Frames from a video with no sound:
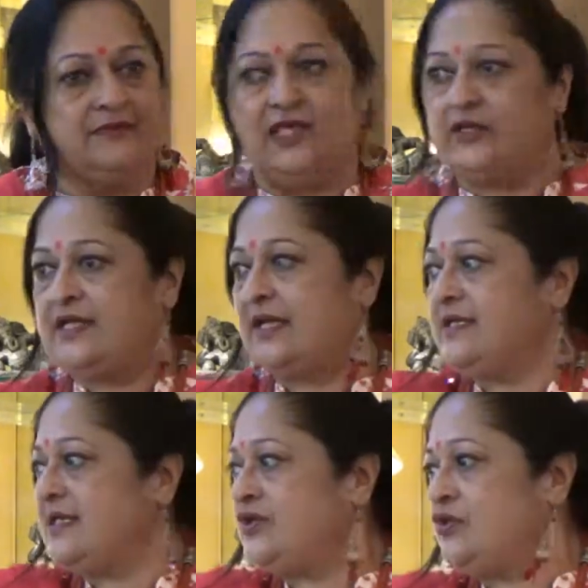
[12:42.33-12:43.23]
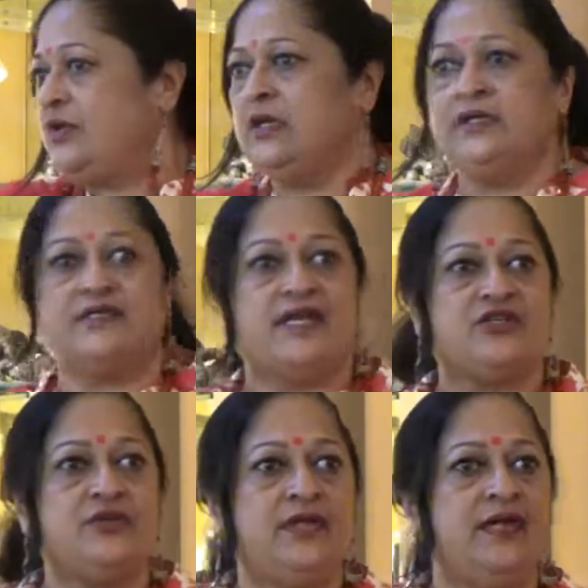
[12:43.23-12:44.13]
And it takes you here, it takes
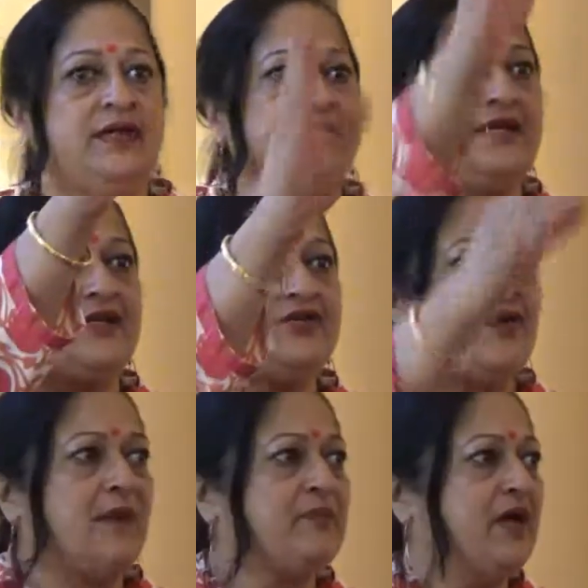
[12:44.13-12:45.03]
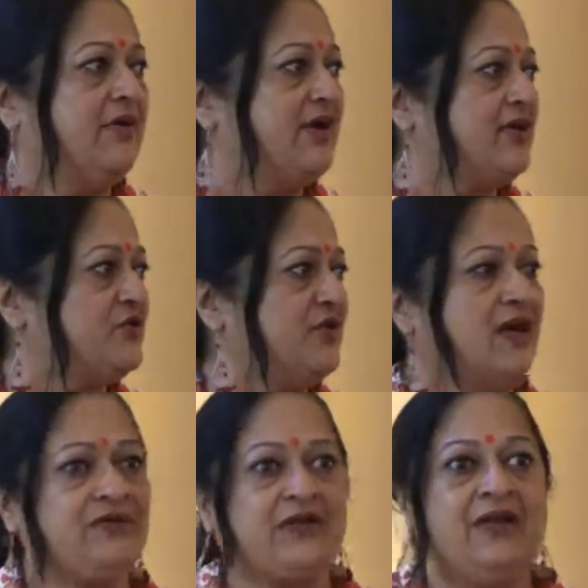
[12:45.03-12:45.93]
you there, it takes you up, down, takes you
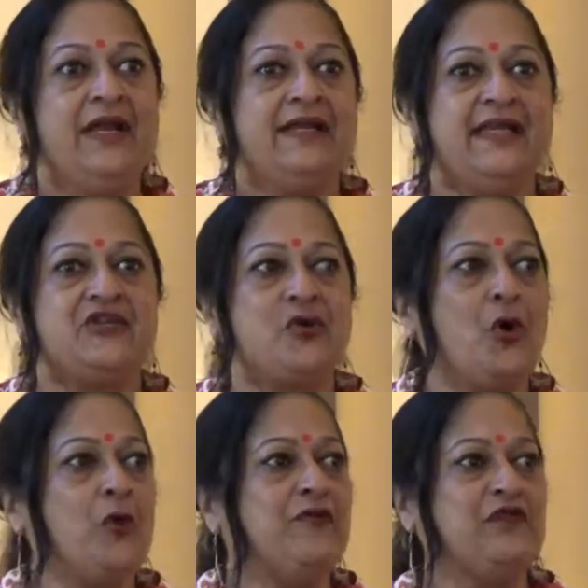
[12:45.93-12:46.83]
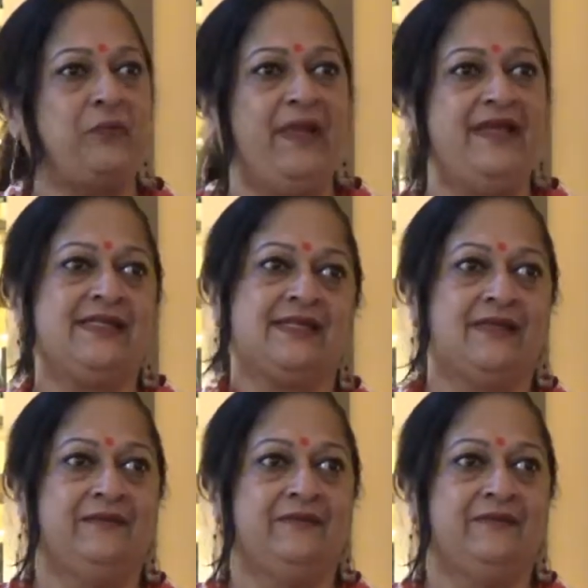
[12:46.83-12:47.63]
downtown, takes you all over the place.